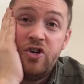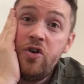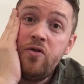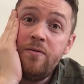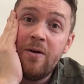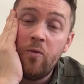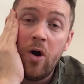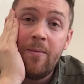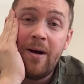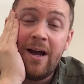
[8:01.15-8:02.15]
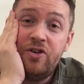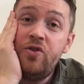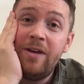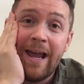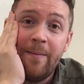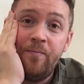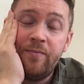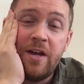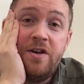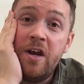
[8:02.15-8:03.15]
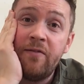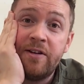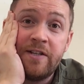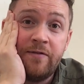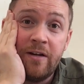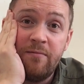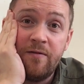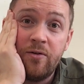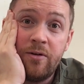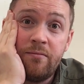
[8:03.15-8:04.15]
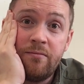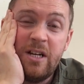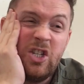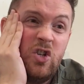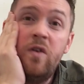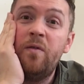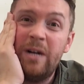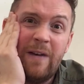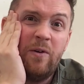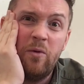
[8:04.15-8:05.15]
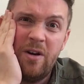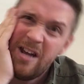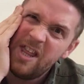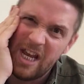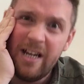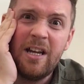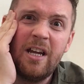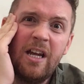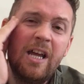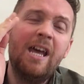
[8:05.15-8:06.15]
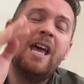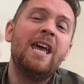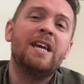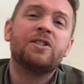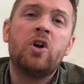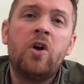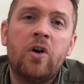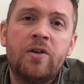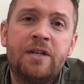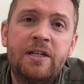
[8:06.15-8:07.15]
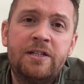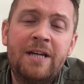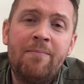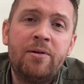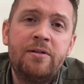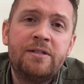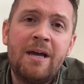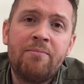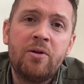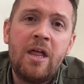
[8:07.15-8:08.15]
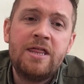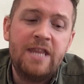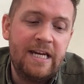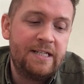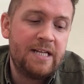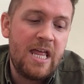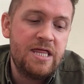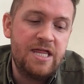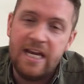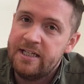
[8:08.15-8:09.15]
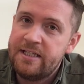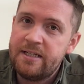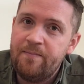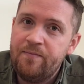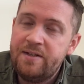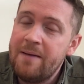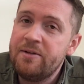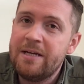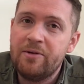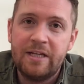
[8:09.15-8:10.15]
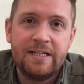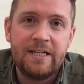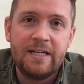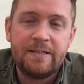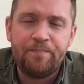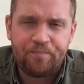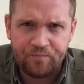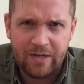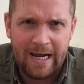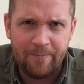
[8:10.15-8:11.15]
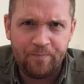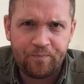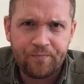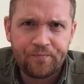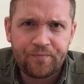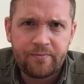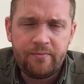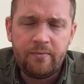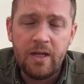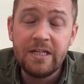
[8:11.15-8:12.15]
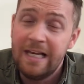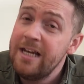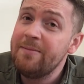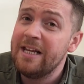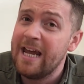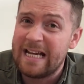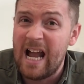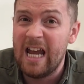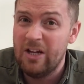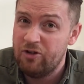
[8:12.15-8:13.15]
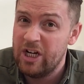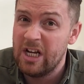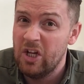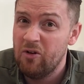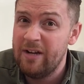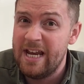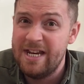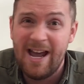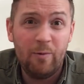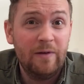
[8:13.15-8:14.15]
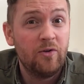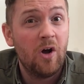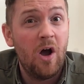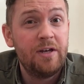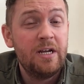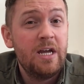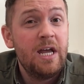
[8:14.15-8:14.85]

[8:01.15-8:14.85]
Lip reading: new game that none of us have done before. It's new for everyone, I think. It's called Double, Double, This, This. Double, double, this, this. Okay. It's a little bit like high, low, chicka, low in that we've got